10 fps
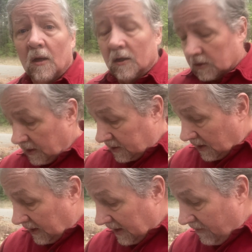So he's
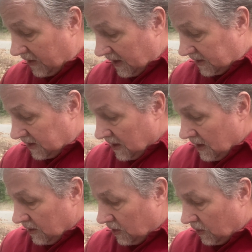going to give this
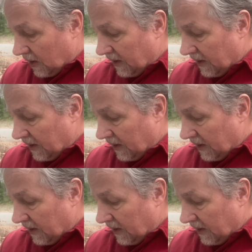to them.